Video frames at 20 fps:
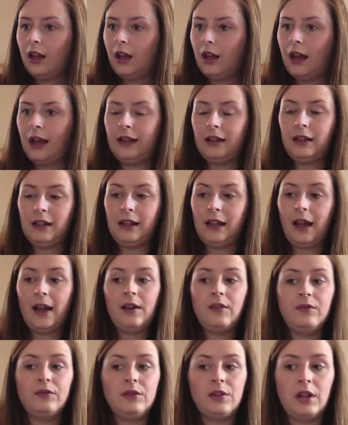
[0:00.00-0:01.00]
And I
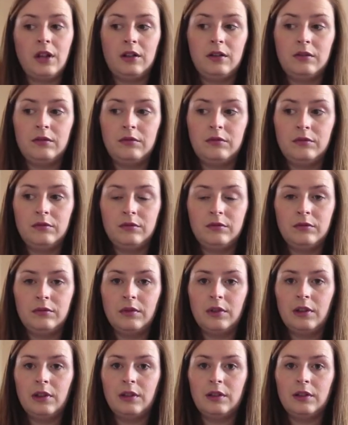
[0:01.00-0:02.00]
have done
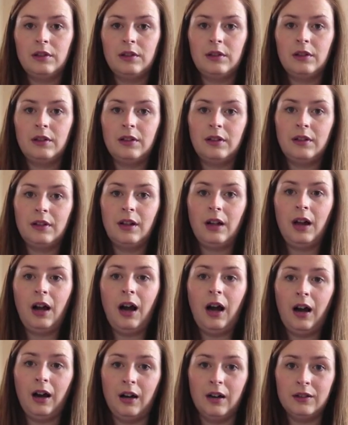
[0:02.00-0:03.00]
a
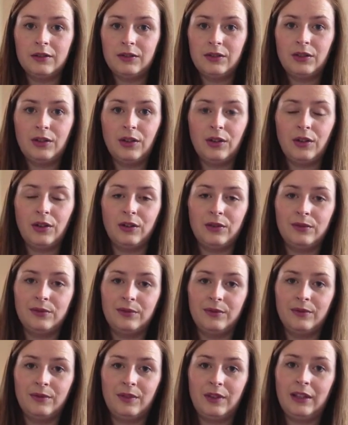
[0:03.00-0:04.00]
heart
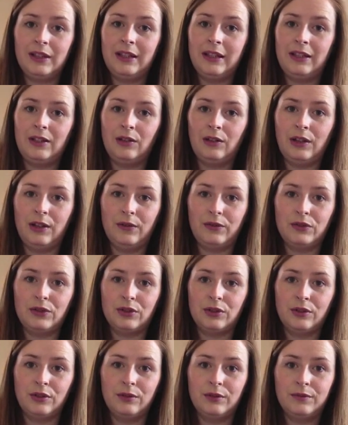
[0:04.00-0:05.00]
on the Knit Your Love
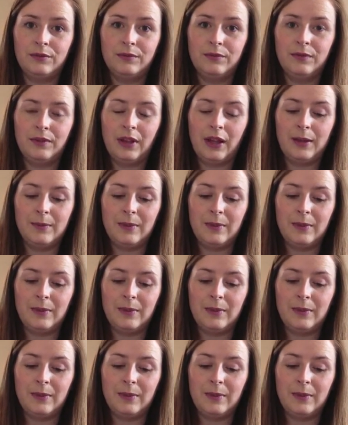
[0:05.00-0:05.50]
shawl that I'm